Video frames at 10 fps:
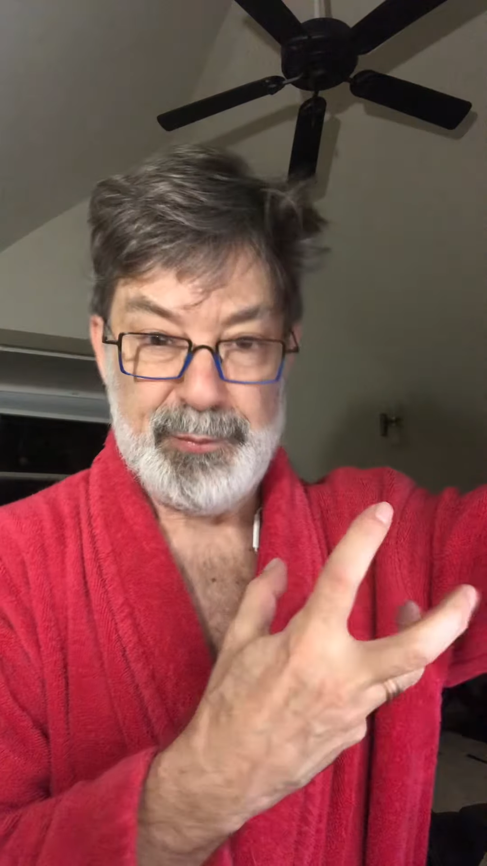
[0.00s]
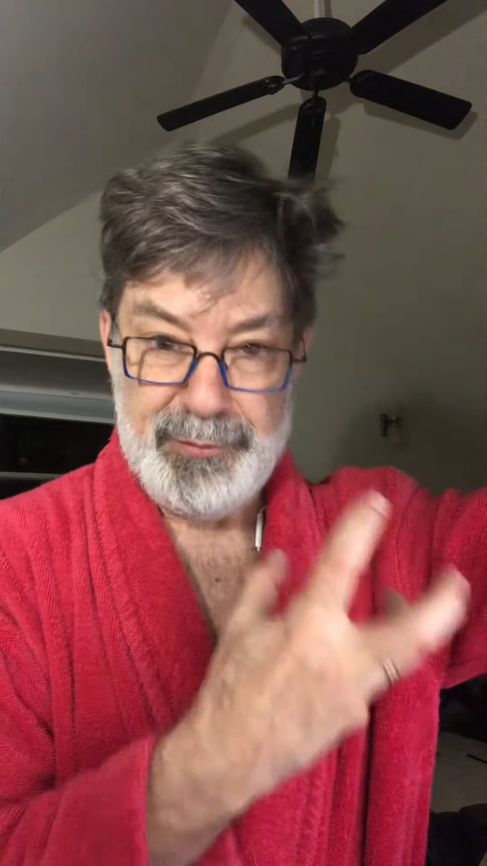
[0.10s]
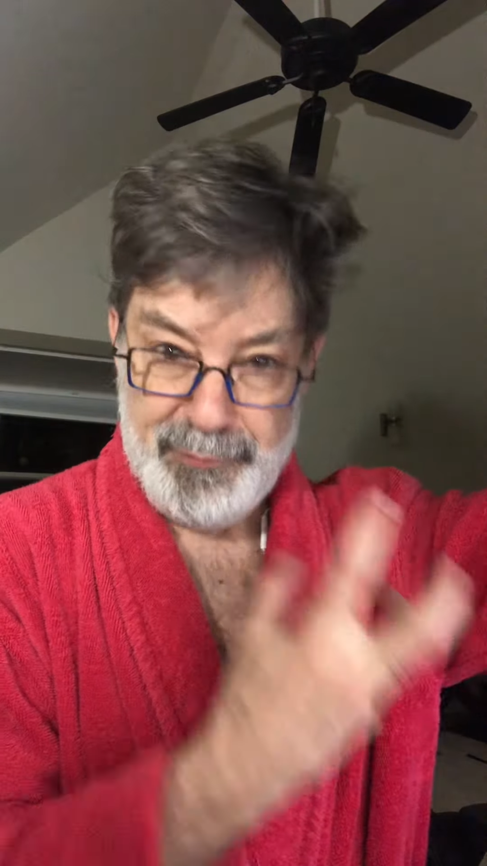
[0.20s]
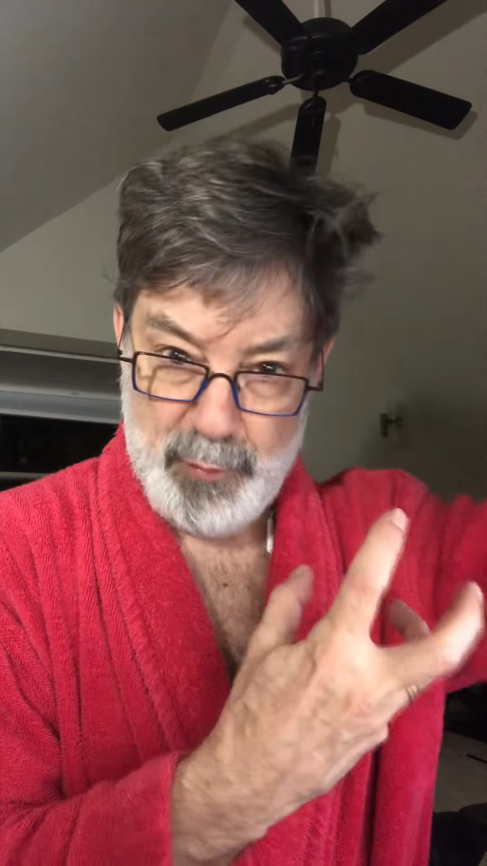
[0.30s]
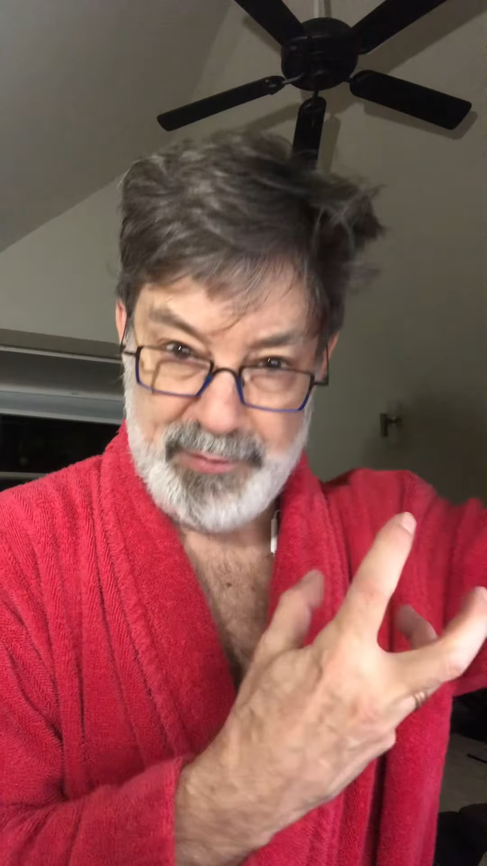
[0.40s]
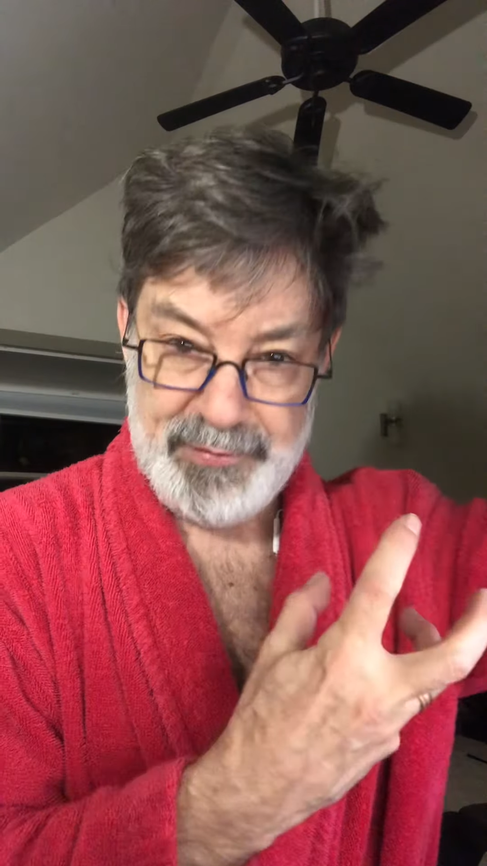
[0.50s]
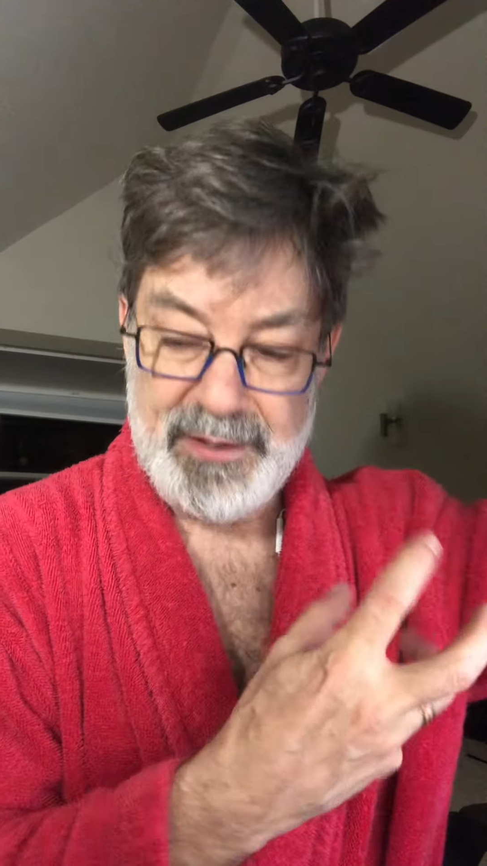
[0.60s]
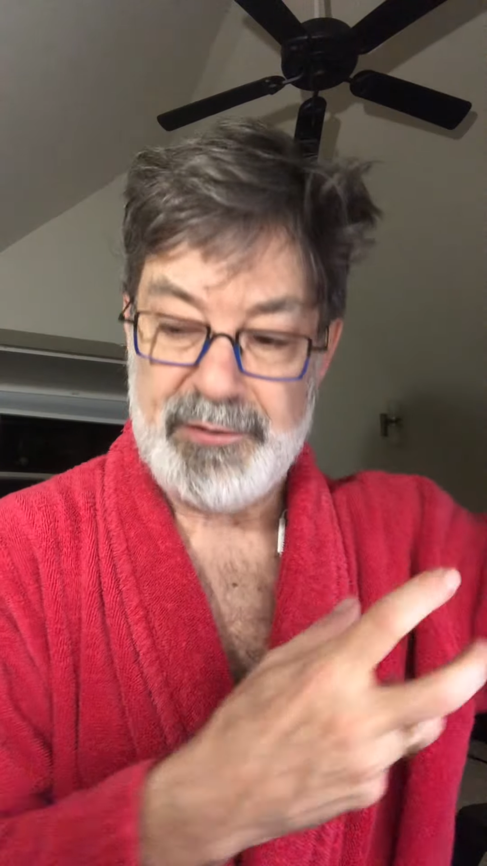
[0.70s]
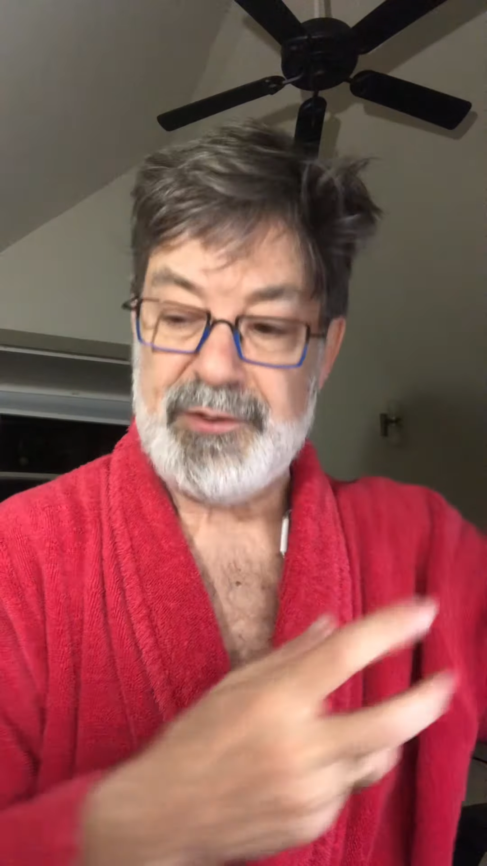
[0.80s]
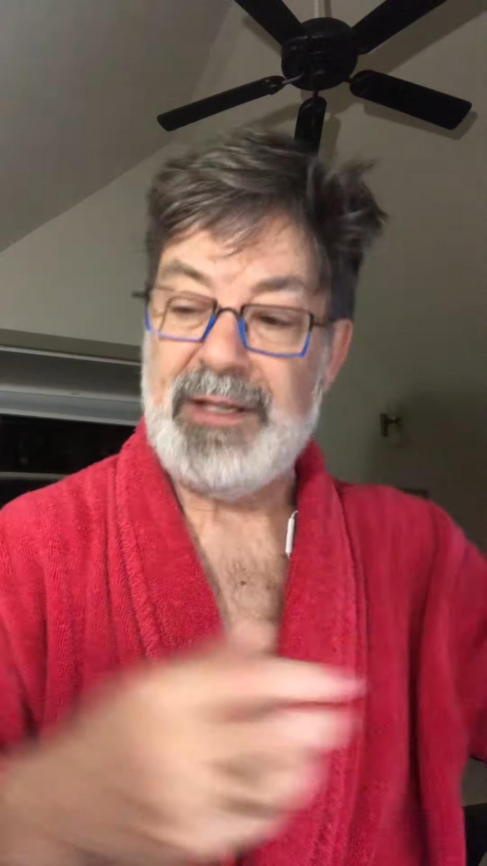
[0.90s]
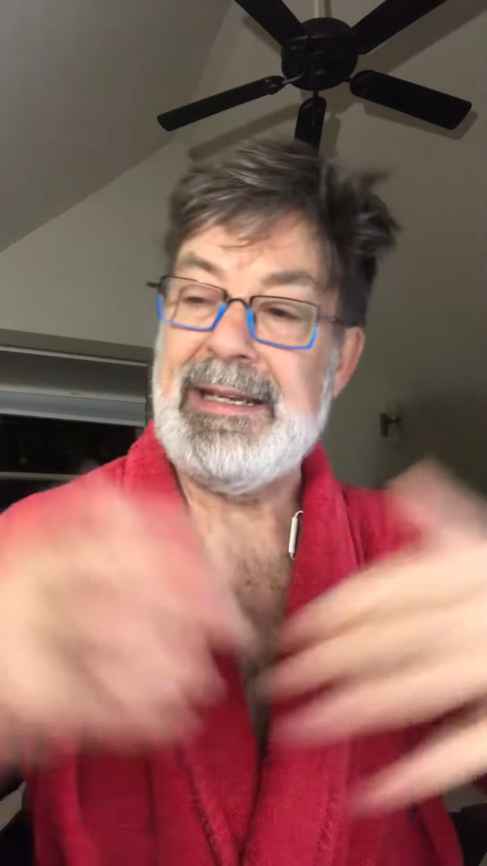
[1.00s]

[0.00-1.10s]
which force energy,